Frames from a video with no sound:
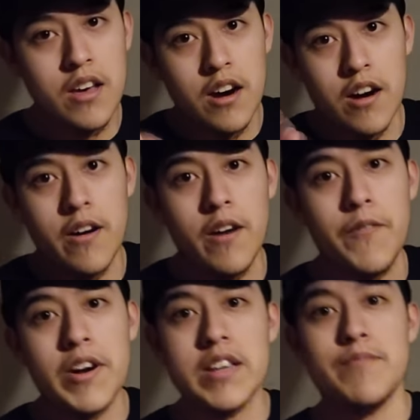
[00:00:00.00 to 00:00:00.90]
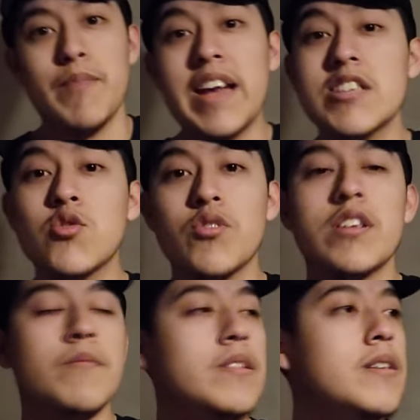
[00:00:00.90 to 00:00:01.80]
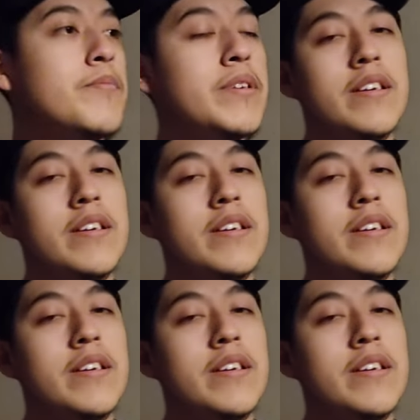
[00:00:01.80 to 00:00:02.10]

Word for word: uh, a fucking mandatory double up,